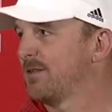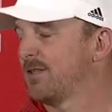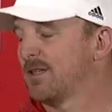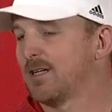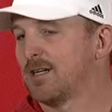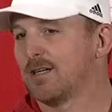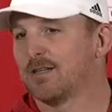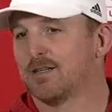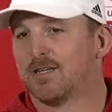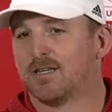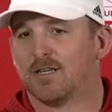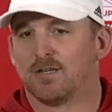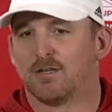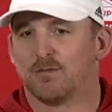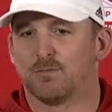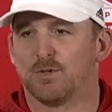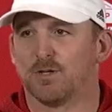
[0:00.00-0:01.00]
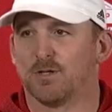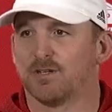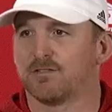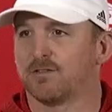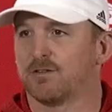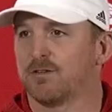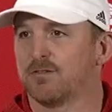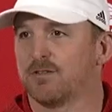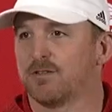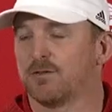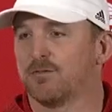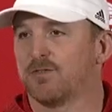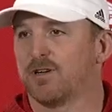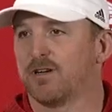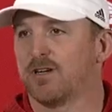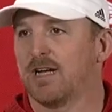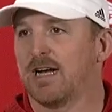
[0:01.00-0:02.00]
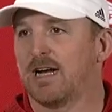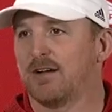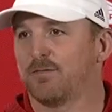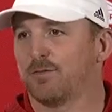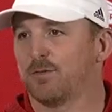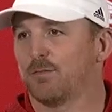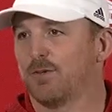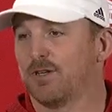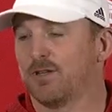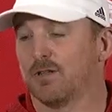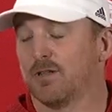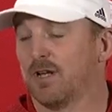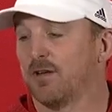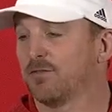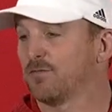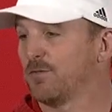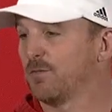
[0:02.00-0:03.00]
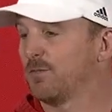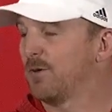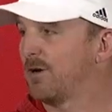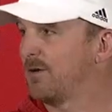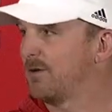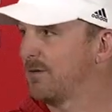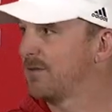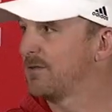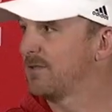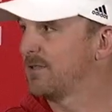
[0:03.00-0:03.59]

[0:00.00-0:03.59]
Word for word: Uh, Billy's a you know very high foot. He loves football.